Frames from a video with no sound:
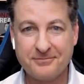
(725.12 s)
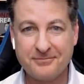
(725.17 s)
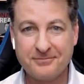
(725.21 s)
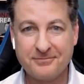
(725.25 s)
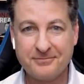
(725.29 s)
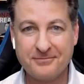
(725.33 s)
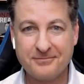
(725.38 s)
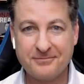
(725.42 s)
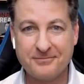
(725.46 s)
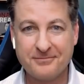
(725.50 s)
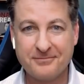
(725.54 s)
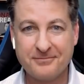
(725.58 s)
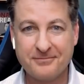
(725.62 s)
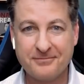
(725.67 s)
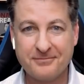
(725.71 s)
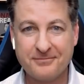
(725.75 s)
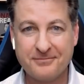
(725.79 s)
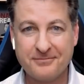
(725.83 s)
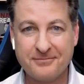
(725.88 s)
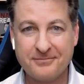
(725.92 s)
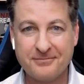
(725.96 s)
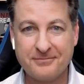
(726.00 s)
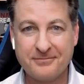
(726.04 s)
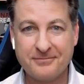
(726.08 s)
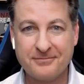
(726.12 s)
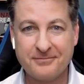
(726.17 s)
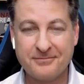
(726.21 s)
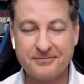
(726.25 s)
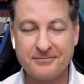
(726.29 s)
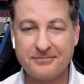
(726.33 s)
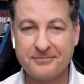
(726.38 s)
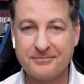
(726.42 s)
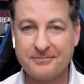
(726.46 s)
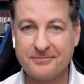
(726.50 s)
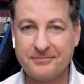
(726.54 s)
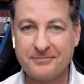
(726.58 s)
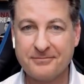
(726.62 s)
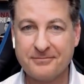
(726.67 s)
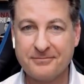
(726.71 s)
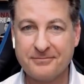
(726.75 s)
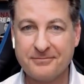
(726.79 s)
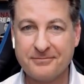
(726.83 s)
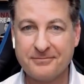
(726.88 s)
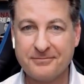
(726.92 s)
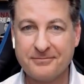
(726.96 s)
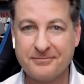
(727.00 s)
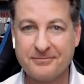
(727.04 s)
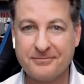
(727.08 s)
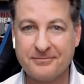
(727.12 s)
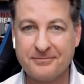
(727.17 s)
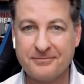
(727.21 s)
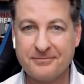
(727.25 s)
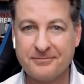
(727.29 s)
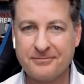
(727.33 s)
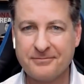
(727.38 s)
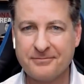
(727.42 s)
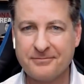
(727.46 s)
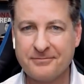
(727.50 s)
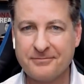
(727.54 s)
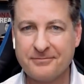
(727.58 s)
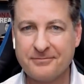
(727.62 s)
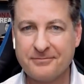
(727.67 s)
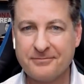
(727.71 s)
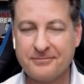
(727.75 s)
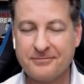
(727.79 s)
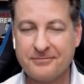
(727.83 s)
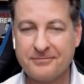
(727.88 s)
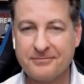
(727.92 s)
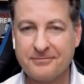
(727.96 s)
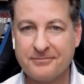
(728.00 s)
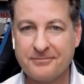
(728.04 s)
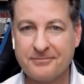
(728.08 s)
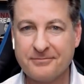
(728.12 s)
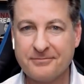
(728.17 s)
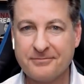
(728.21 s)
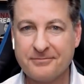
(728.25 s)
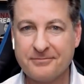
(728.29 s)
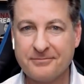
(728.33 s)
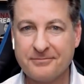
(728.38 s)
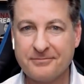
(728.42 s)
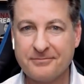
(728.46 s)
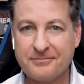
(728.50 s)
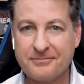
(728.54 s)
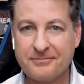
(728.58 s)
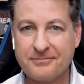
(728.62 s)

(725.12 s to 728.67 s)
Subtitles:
[no speech]